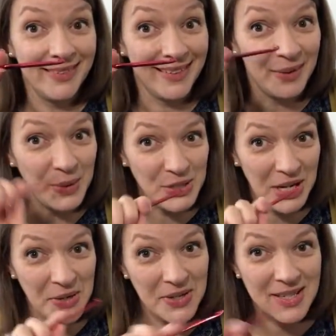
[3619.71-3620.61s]
crochet
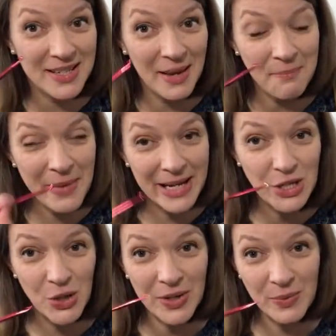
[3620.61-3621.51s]
hooks because I made
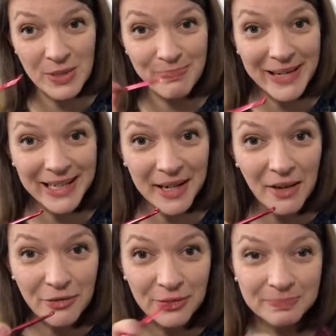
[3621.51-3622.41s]
sure it was big enough.